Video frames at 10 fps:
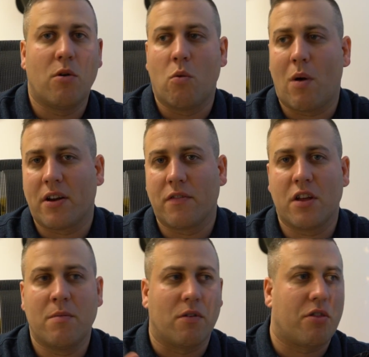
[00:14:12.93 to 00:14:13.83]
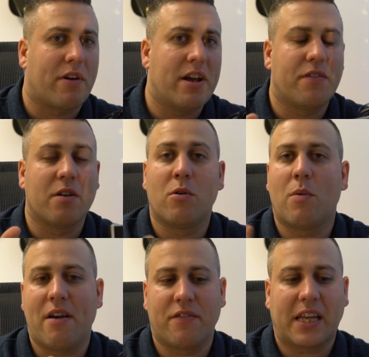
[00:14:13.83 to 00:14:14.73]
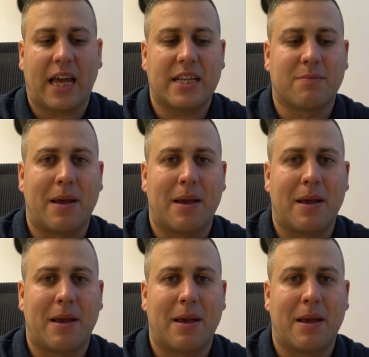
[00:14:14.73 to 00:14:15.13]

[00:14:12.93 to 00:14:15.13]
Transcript: or one of them, or three of them, or whatever the case may